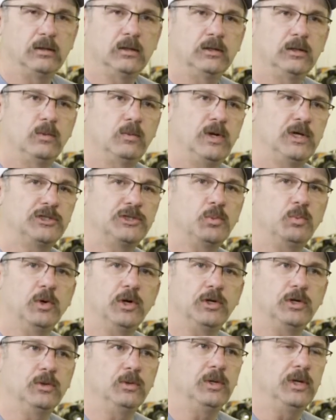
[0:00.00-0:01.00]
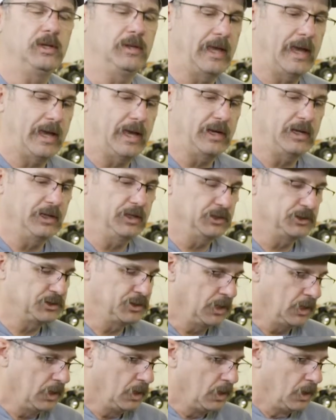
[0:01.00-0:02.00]
And the reason we're doing that is
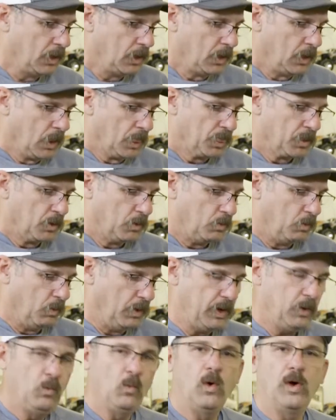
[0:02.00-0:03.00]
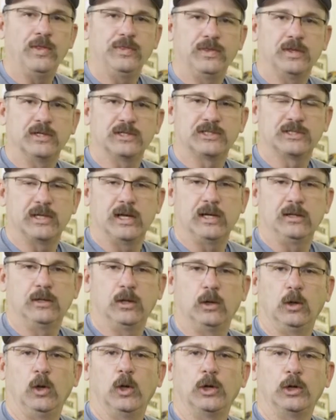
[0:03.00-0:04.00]
we want this thing to
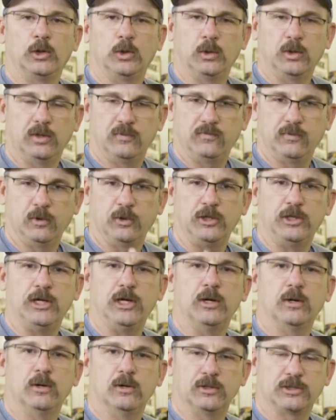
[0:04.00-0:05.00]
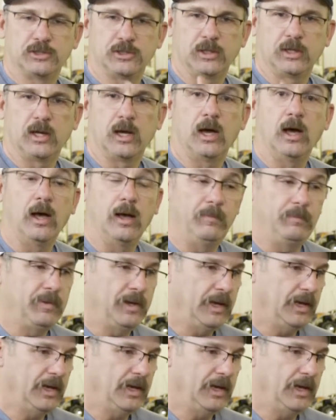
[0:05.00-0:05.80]
look good for years to come.